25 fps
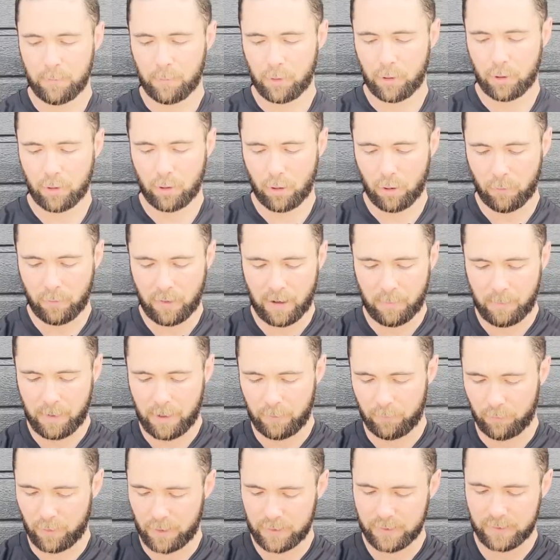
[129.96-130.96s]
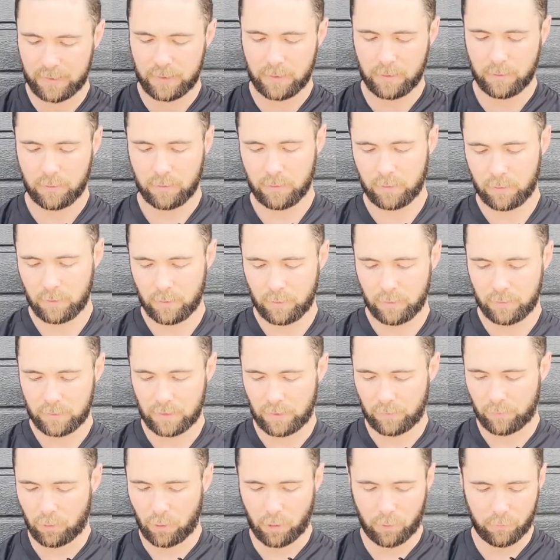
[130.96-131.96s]
going to go around my wrist. So
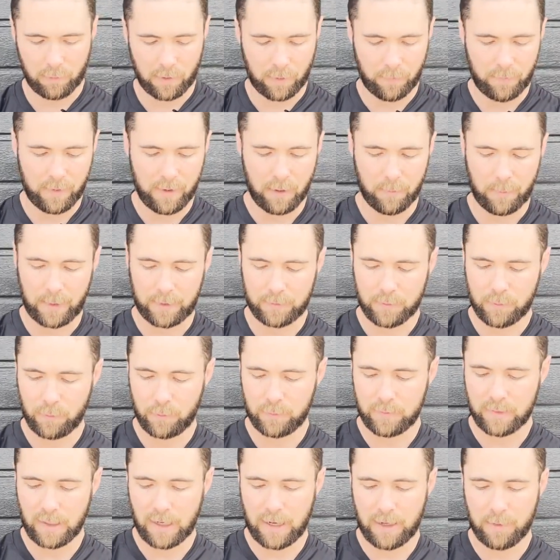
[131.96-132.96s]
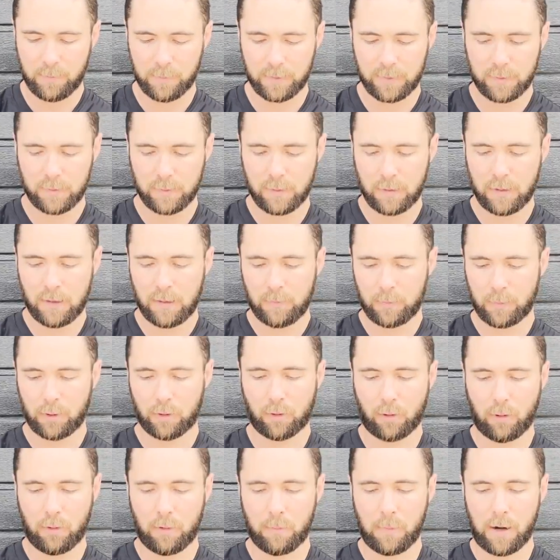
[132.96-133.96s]
I've gone around there about 2 times. I'm going to
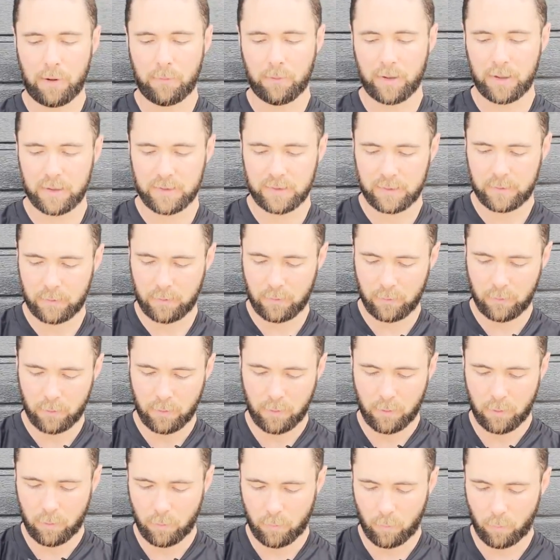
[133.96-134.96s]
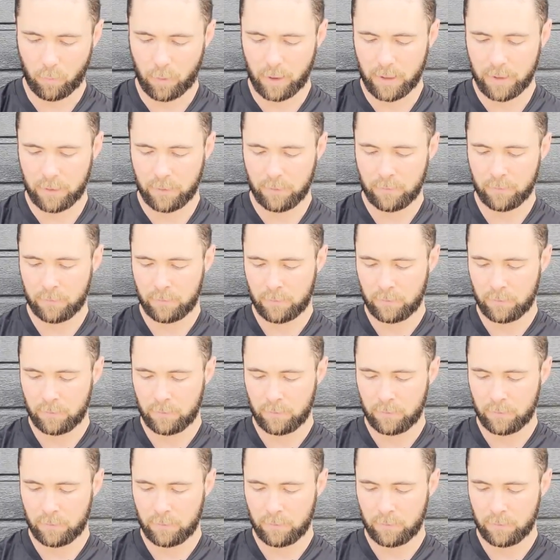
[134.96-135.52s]
go around my wrist. 1,